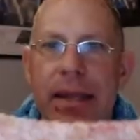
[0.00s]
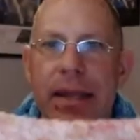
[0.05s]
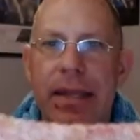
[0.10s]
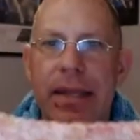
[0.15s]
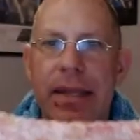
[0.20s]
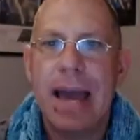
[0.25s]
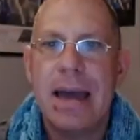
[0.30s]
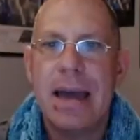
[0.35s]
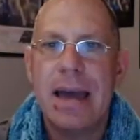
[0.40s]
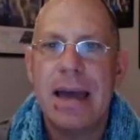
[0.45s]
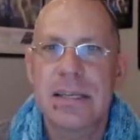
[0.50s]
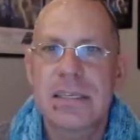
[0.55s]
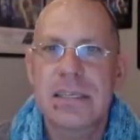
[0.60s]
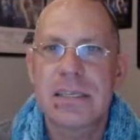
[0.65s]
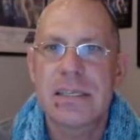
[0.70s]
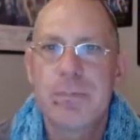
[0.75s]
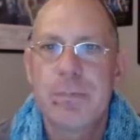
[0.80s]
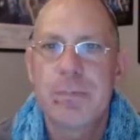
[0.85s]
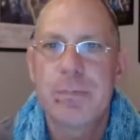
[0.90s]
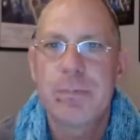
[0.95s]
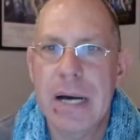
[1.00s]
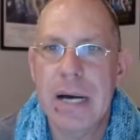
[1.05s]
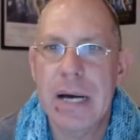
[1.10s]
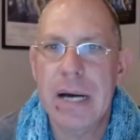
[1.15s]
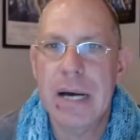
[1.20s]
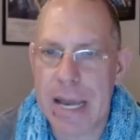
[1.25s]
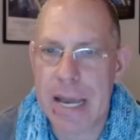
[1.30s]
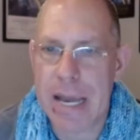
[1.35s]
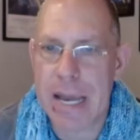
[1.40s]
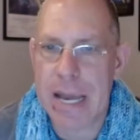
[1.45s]
that is
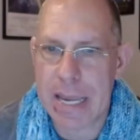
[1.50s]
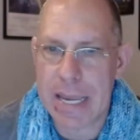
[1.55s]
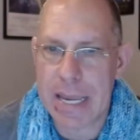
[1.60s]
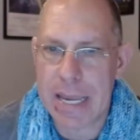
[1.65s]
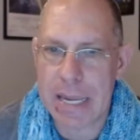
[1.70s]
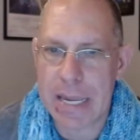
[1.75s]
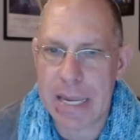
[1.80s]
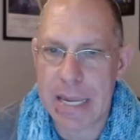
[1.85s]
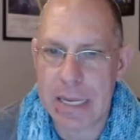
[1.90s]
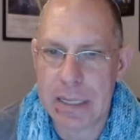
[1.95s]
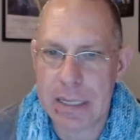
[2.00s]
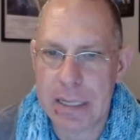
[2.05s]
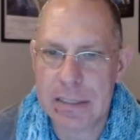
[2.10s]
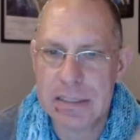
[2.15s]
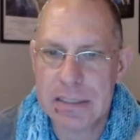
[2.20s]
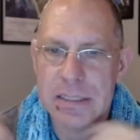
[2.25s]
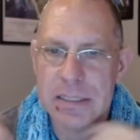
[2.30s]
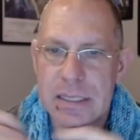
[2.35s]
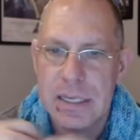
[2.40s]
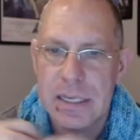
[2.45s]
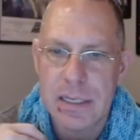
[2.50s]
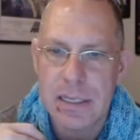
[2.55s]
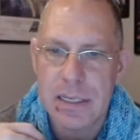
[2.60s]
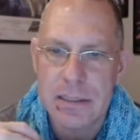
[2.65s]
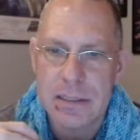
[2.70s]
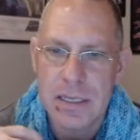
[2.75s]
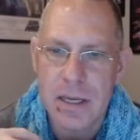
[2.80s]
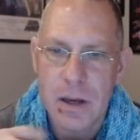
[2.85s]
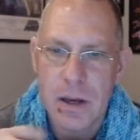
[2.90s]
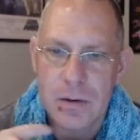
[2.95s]
by, let's see, Easy
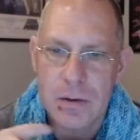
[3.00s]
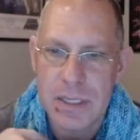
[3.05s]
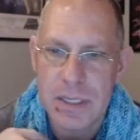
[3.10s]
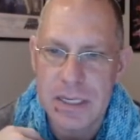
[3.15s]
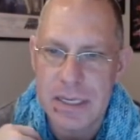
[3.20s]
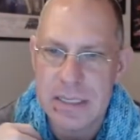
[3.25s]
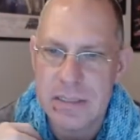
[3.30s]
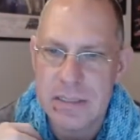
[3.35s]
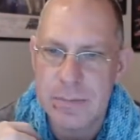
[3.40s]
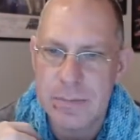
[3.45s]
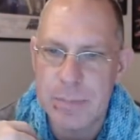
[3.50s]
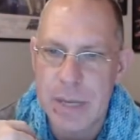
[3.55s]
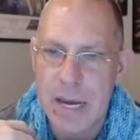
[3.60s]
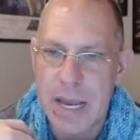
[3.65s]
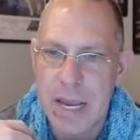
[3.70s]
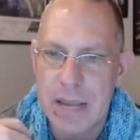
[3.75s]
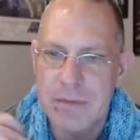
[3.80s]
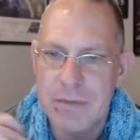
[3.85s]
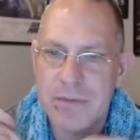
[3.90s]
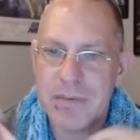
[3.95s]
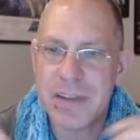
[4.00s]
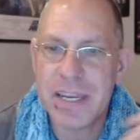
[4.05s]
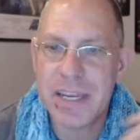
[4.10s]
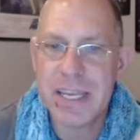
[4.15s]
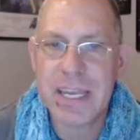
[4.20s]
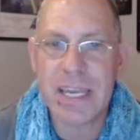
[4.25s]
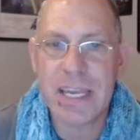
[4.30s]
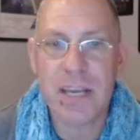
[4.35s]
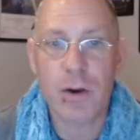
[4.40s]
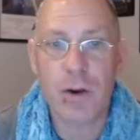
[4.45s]
Goes It is by
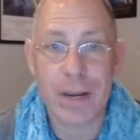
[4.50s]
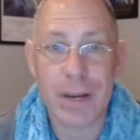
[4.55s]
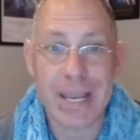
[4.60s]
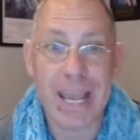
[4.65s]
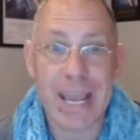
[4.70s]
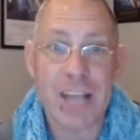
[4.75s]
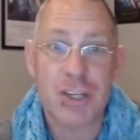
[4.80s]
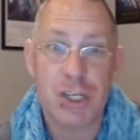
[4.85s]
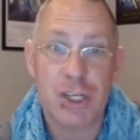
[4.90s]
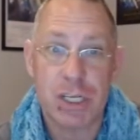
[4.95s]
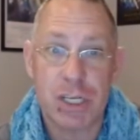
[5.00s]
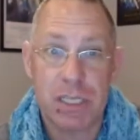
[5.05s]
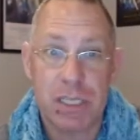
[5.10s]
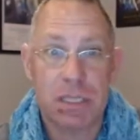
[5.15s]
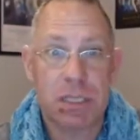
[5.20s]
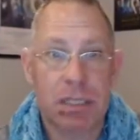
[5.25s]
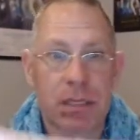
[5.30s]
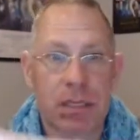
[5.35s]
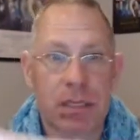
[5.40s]
Finicky Creations.